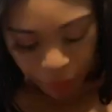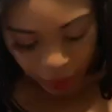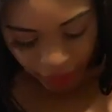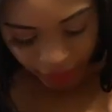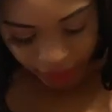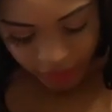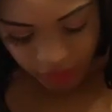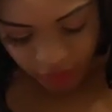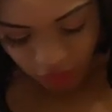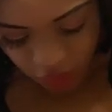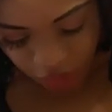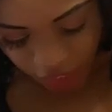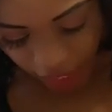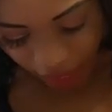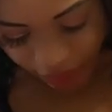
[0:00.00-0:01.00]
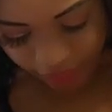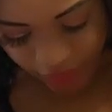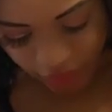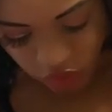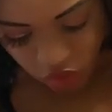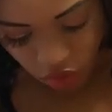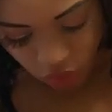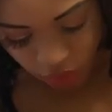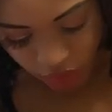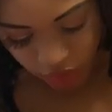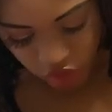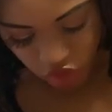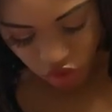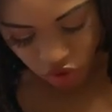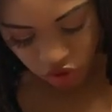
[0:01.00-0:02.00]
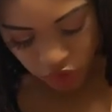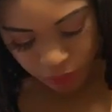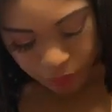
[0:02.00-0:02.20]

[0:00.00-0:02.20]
place and there's no issues.